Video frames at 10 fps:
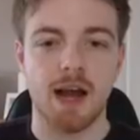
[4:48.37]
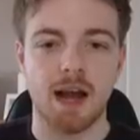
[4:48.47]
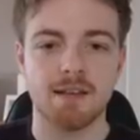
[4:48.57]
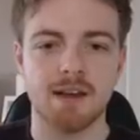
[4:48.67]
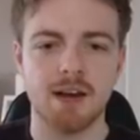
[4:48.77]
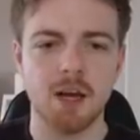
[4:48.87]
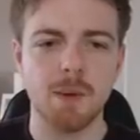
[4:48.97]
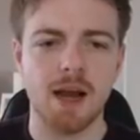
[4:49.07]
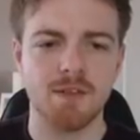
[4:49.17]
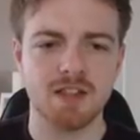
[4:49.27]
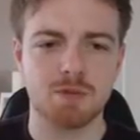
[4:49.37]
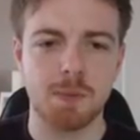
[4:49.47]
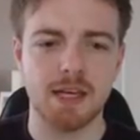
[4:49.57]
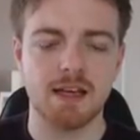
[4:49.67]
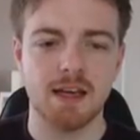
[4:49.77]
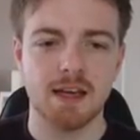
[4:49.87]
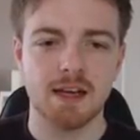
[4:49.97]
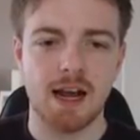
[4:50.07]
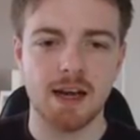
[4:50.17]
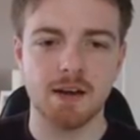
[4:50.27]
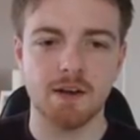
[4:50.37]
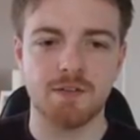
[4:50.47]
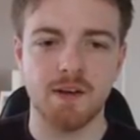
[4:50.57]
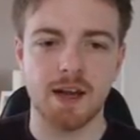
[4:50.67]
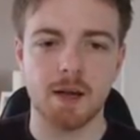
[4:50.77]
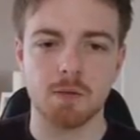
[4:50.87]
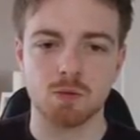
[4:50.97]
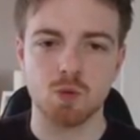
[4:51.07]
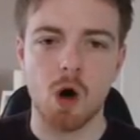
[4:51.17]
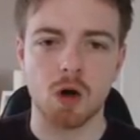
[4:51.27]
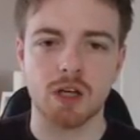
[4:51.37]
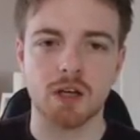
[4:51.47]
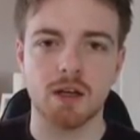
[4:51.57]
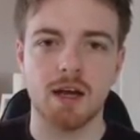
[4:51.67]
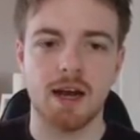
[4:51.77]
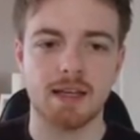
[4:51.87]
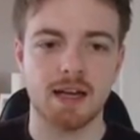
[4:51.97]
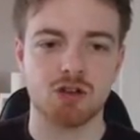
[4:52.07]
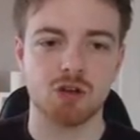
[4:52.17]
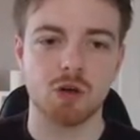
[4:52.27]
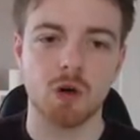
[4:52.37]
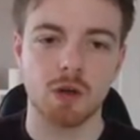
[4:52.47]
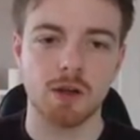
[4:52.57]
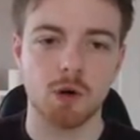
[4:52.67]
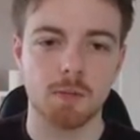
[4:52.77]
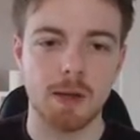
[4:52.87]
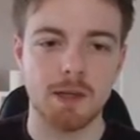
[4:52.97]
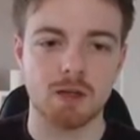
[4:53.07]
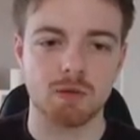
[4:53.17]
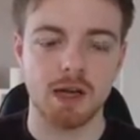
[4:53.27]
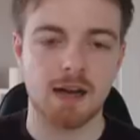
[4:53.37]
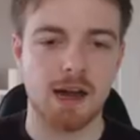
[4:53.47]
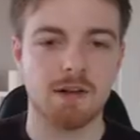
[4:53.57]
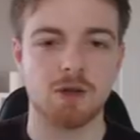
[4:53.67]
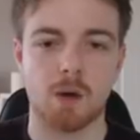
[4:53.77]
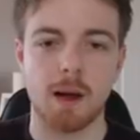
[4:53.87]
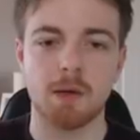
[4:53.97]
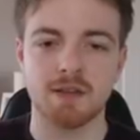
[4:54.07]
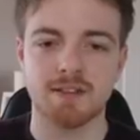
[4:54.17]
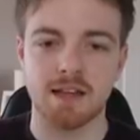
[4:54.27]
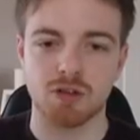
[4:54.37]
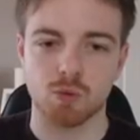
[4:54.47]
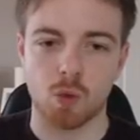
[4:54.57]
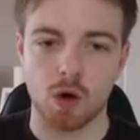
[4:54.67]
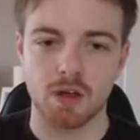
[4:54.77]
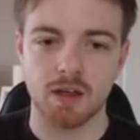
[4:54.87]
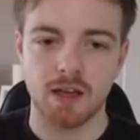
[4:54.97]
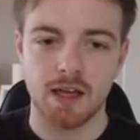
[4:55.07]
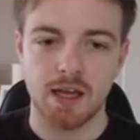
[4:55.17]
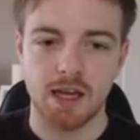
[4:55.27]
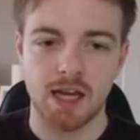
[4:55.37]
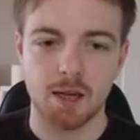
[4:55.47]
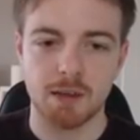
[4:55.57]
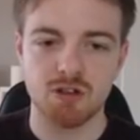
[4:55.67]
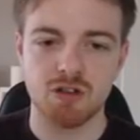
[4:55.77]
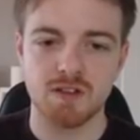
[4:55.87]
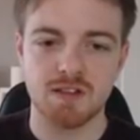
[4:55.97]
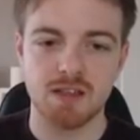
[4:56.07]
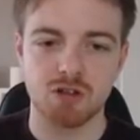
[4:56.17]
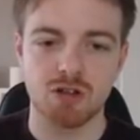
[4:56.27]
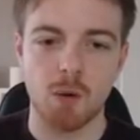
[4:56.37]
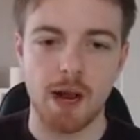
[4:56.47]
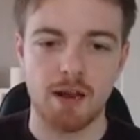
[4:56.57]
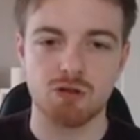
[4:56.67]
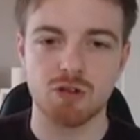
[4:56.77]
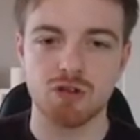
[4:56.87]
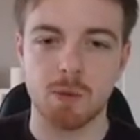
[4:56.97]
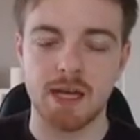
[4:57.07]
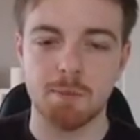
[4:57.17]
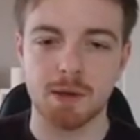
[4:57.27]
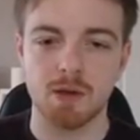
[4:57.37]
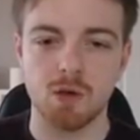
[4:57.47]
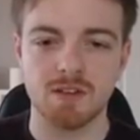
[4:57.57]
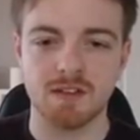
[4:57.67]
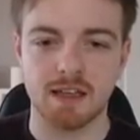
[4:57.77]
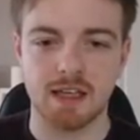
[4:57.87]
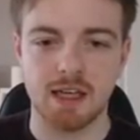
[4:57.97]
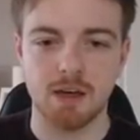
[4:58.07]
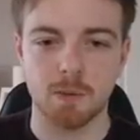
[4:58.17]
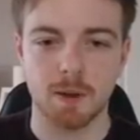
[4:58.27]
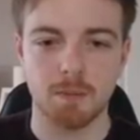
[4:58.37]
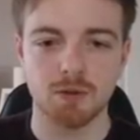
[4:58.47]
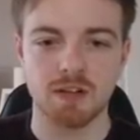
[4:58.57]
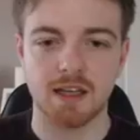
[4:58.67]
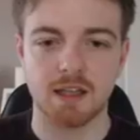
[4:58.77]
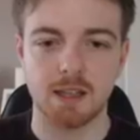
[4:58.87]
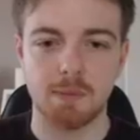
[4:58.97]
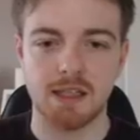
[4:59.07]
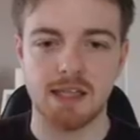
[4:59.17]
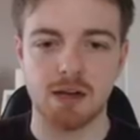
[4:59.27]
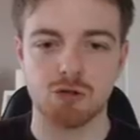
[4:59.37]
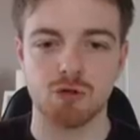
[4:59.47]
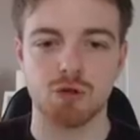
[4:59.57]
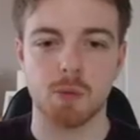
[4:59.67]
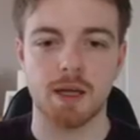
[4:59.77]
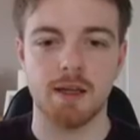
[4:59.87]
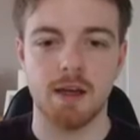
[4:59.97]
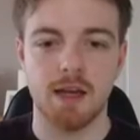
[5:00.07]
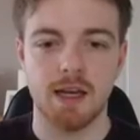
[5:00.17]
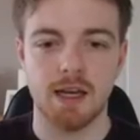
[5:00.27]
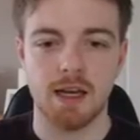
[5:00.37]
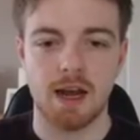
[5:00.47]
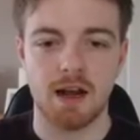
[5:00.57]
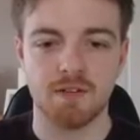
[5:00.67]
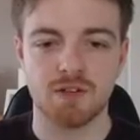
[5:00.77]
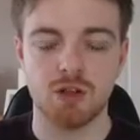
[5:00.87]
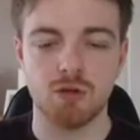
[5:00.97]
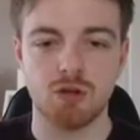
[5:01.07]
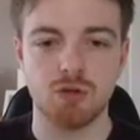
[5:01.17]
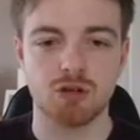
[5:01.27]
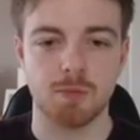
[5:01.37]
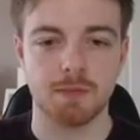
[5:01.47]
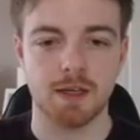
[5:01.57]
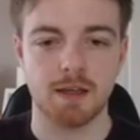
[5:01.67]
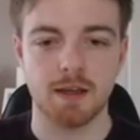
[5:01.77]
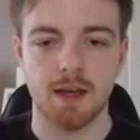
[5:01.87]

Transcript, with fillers: And uh, here we have this big kind of uh, rock, I guess you could call it, or maybe, I, I don't know, I'm gonna say it's a rock. Uh, but as you can see, there's no entranceway, but it looks like here will most likely be the entranceway uh, after you do something.